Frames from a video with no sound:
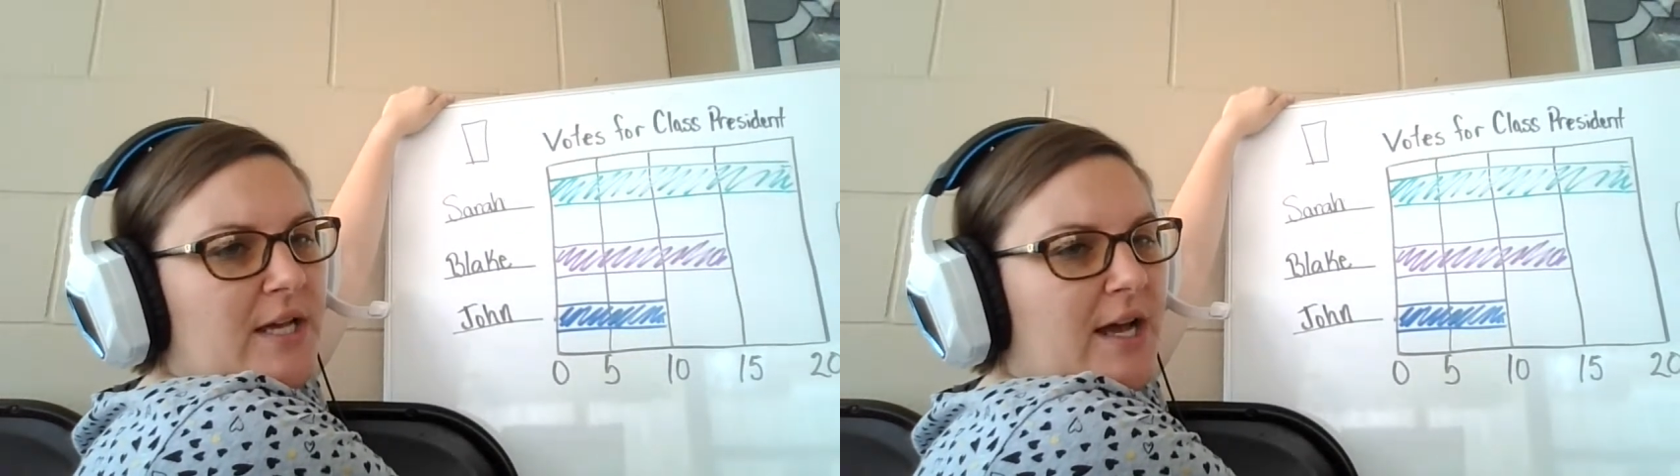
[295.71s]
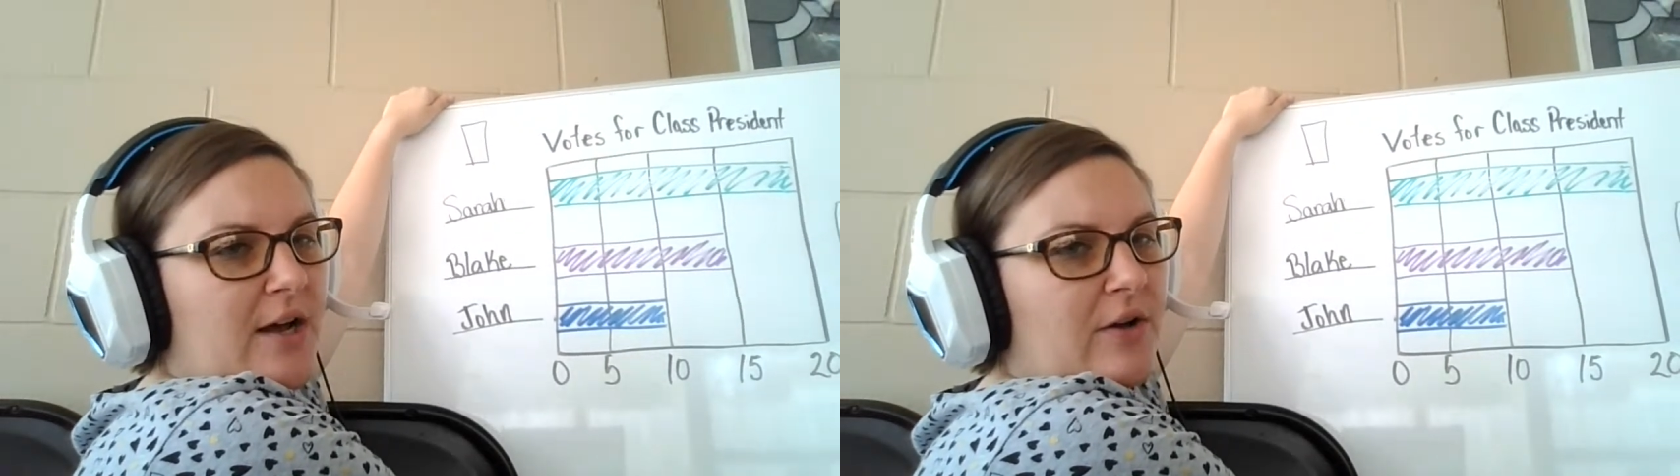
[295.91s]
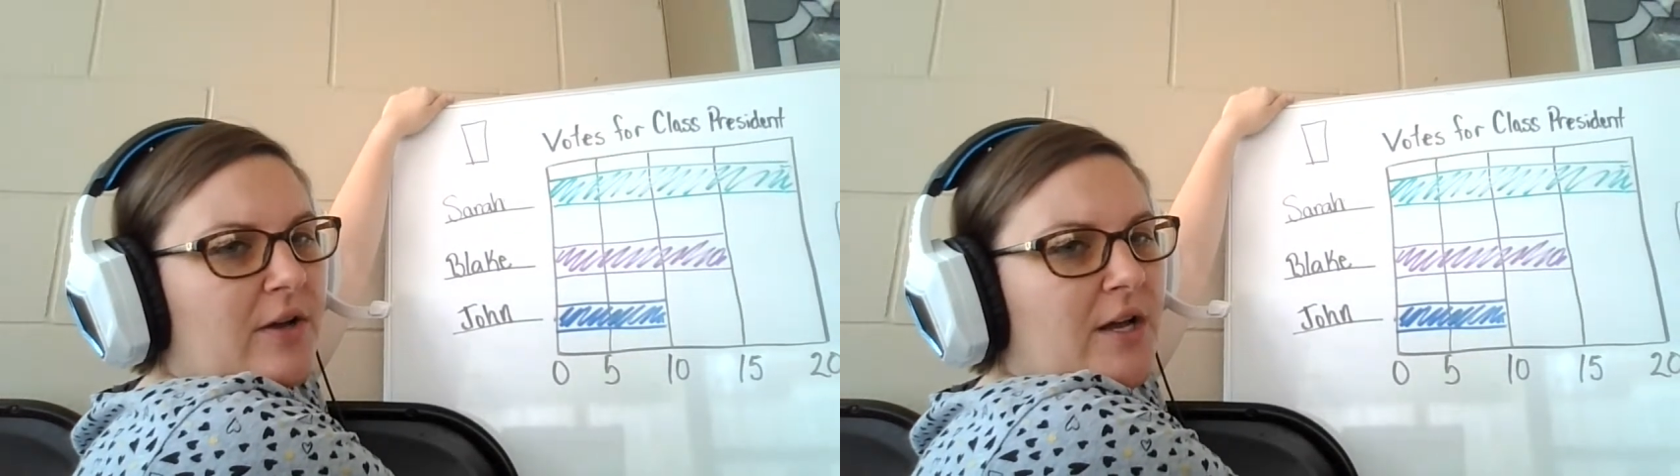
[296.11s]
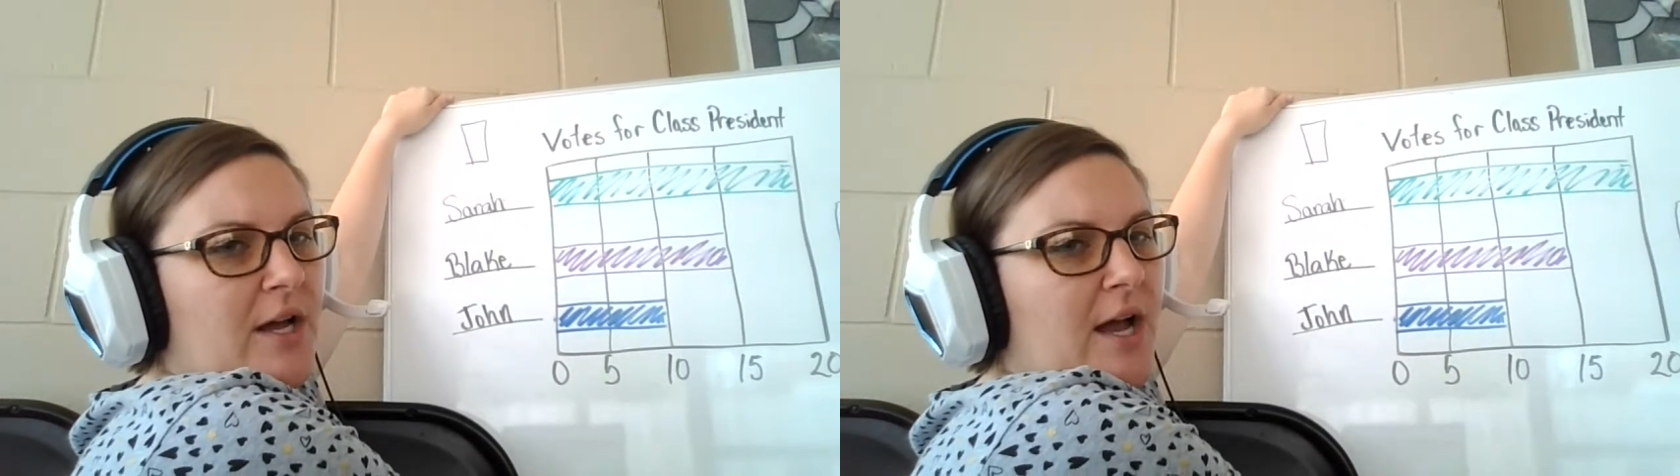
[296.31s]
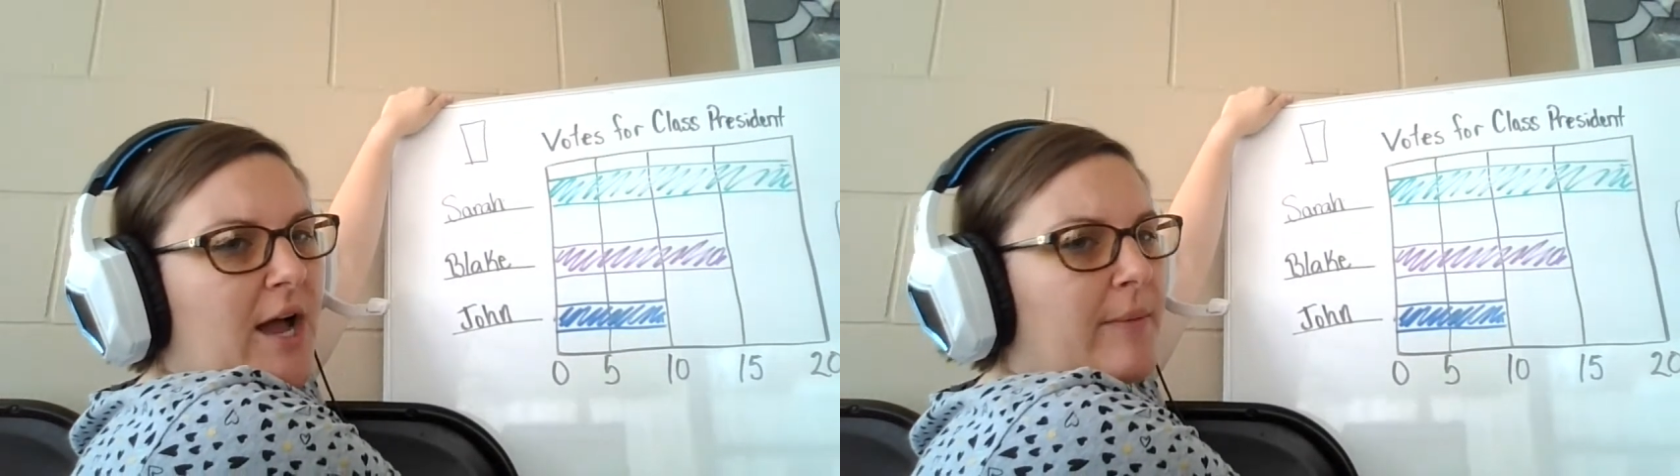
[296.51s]
tell.
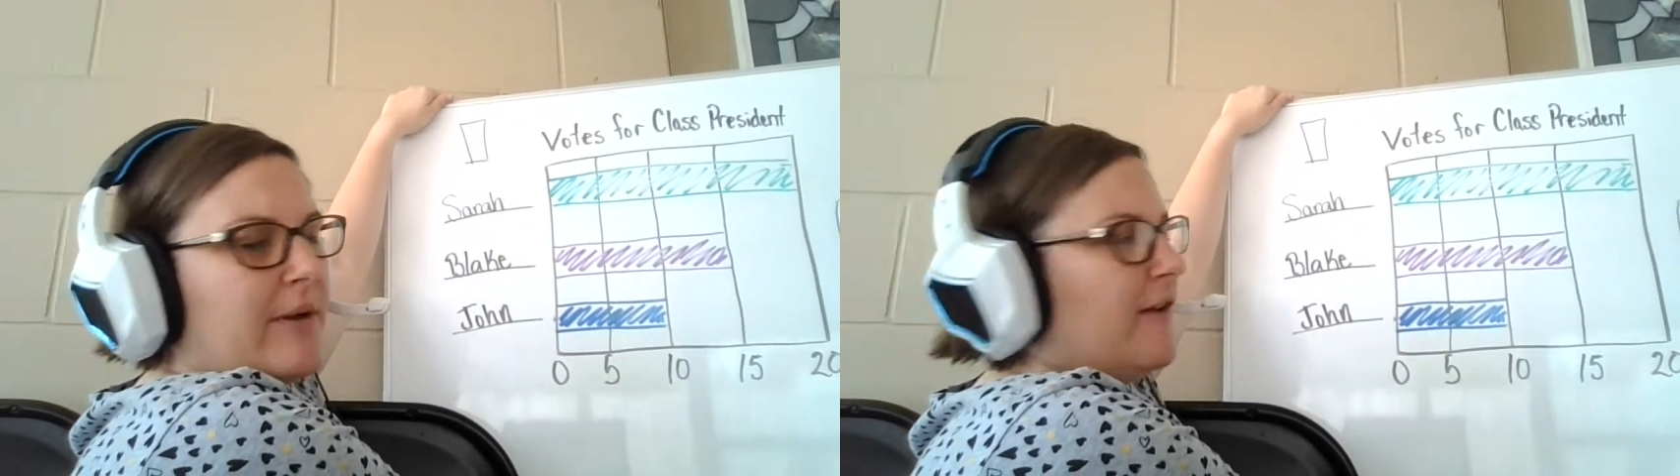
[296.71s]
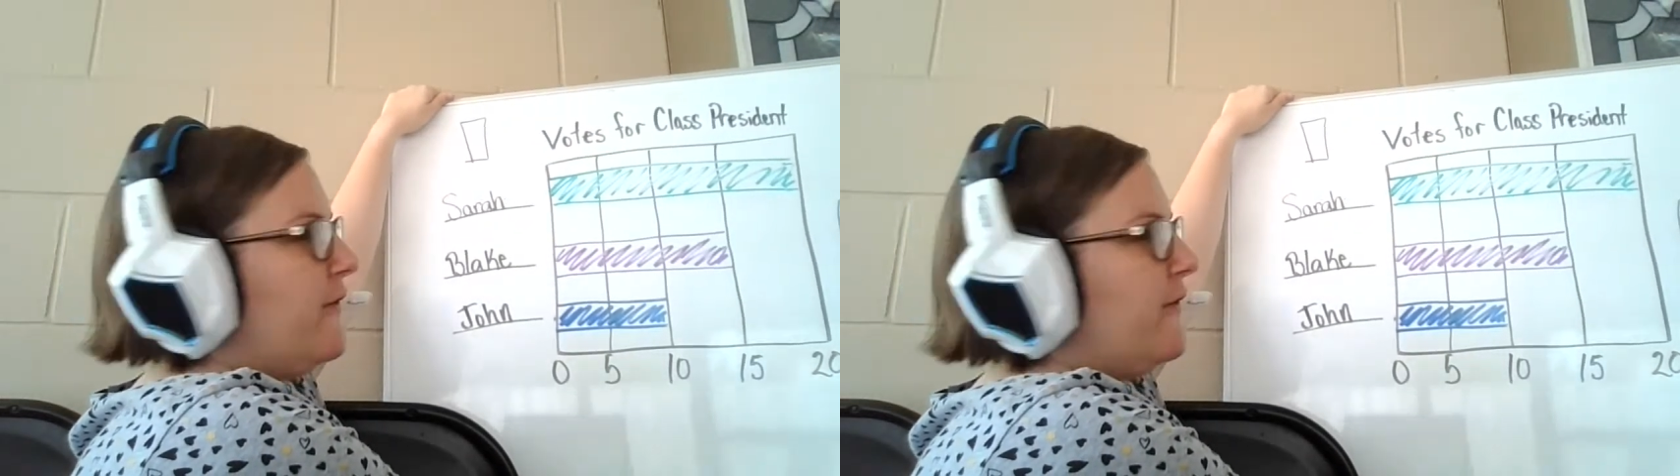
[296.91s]
How many